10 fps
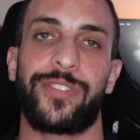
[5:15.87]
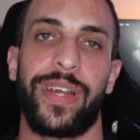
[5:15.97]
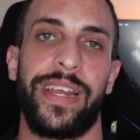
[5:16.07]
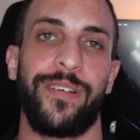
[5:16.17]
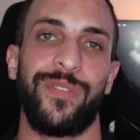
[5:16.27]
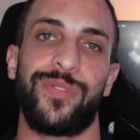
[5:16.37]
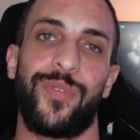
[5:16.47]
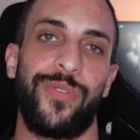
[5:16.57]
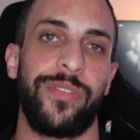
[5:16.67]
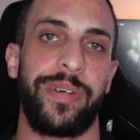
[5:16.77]
trading was
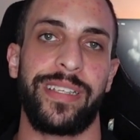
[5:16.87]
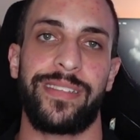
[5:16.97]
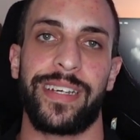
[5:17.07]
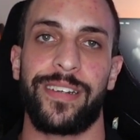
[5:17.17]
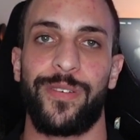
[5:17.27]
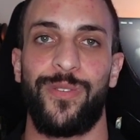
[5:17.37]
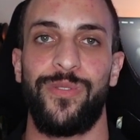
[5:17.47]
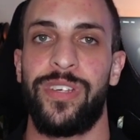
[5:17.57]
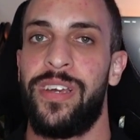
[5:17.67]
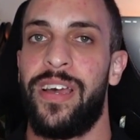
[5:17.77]
all about the technicals.